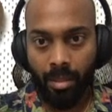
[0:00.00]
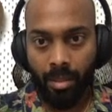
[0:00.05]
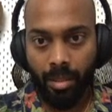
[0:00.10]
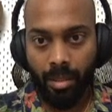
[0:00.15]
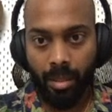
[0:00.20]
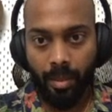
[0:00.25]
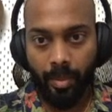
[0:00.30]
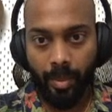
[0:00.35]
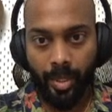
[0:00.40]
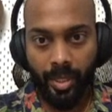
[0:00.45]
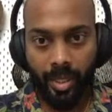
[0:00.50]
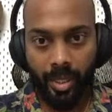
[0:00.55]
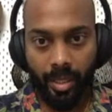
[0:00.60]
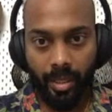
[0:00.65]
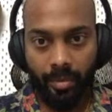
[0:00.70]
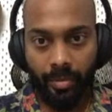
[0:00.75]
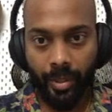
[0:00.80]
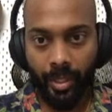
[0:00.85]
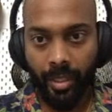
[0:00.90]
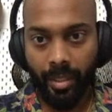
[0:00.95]
let me see
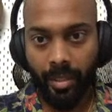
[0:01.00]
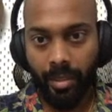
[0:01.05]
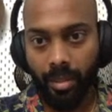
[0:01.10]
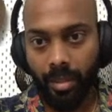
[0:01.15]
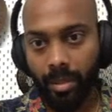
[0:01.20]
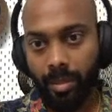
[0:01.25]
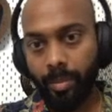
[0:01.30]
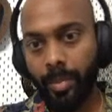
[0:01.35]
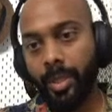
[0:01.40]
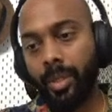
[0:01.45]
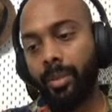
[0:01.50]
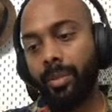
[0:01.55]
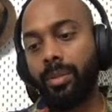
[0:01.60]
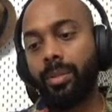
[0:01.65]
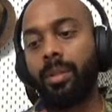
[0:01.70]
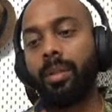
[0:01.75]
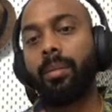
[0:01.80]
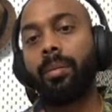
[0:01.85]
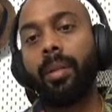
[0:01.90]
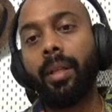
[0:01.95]
if I can talk about
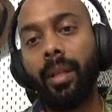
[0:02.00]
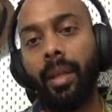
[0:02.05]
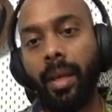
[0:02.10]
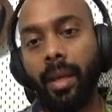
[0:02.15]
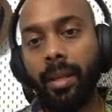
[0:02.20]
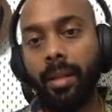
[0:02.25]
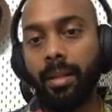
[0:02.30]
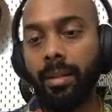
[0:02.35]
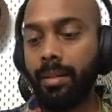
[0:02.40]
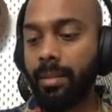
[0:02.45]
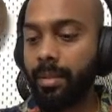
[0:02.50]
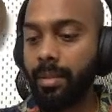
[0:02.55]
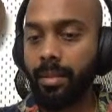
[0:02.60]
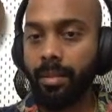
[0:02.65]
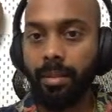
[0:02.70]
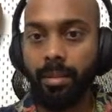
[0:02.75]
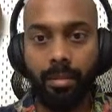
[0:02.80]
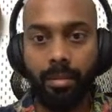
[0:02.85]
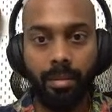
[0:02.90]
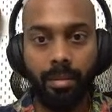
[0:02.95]
something else.